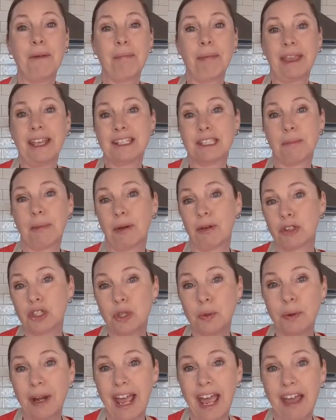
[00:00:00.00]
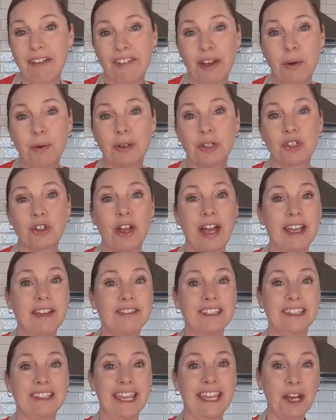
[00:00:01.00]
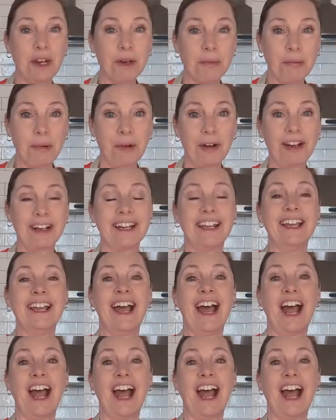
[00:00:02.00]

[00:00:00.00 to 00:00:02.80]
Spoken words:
it's about a 2.5 hour drive to the airport,